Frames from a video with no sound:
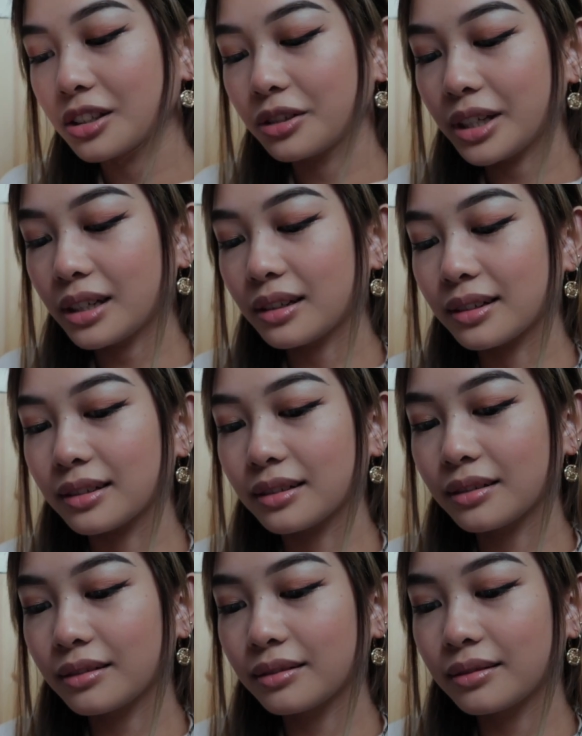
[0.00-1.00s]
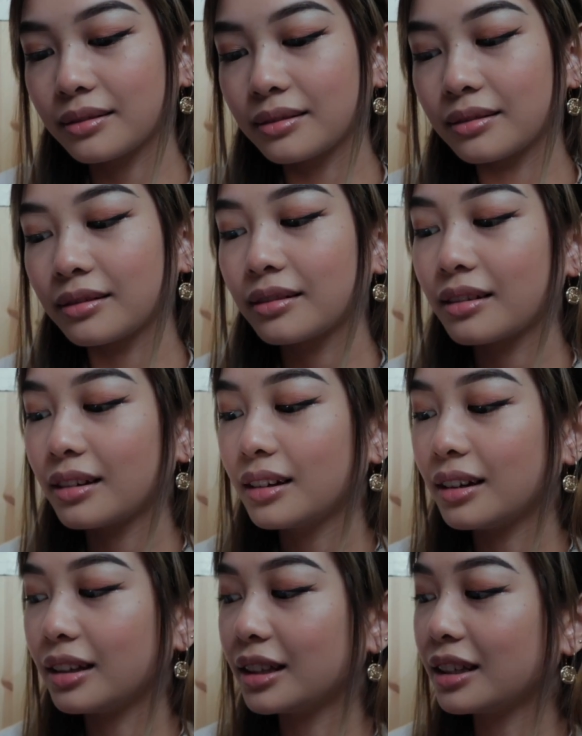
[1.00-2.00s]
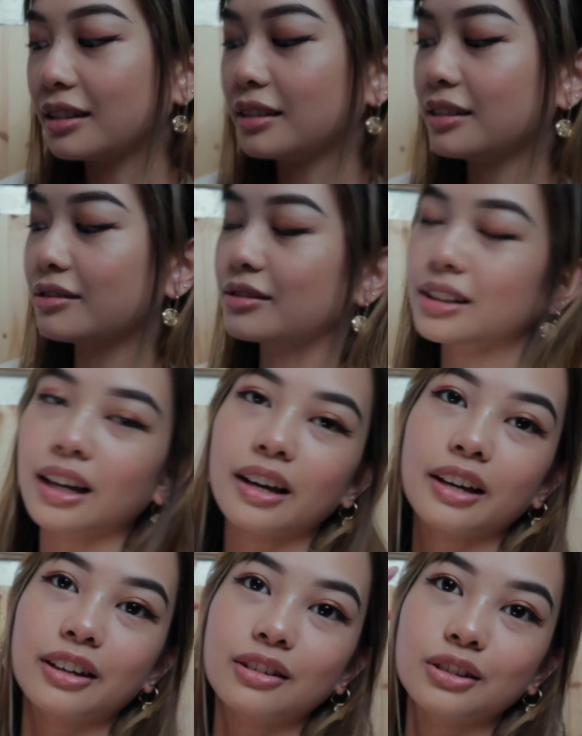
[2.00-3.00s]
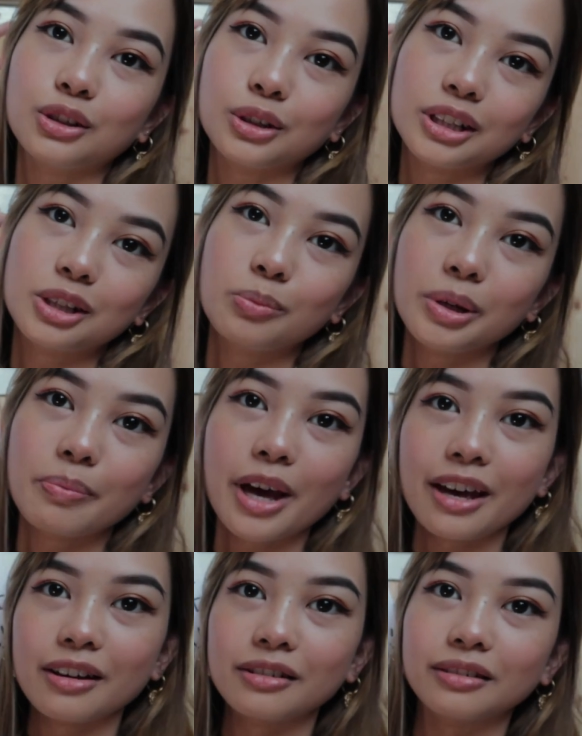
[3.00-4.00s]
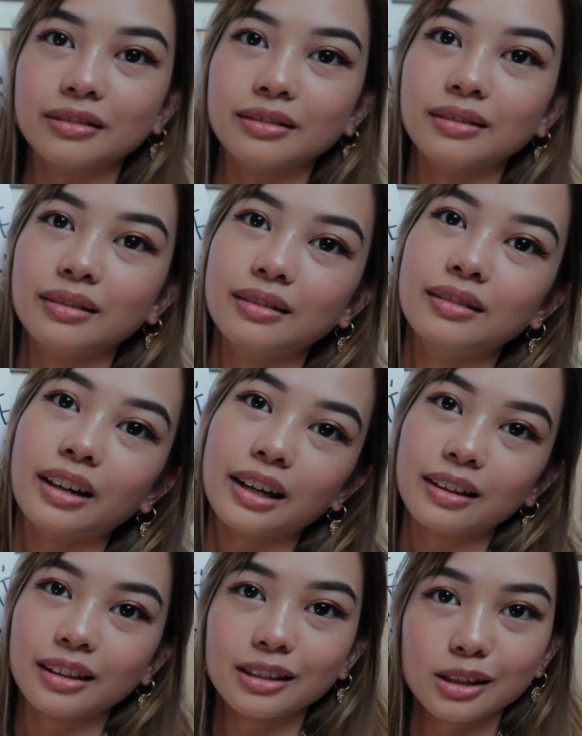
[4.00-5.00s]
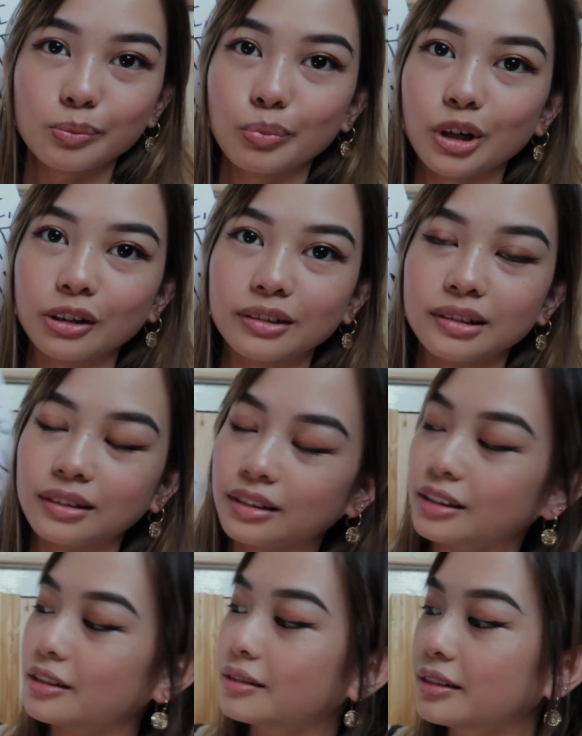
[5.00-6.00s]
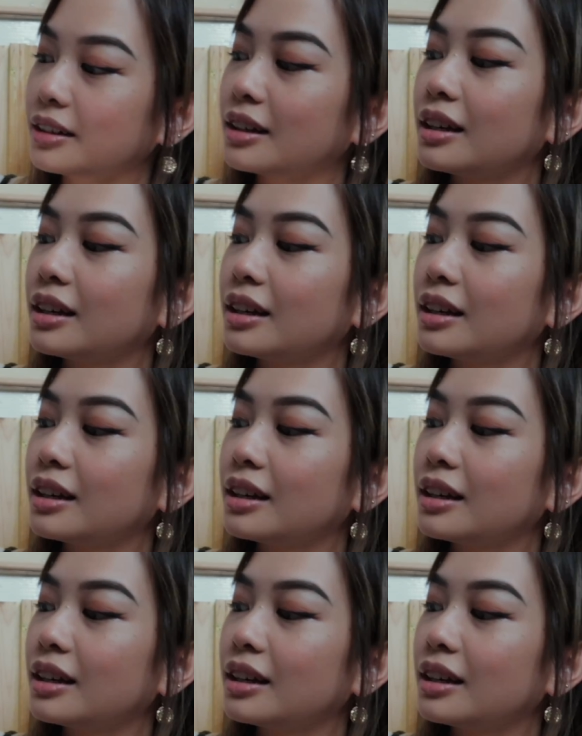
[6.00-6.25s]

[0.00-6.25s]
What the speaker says: So yeah. And then it was like, you need to be pale, like this spot, you know?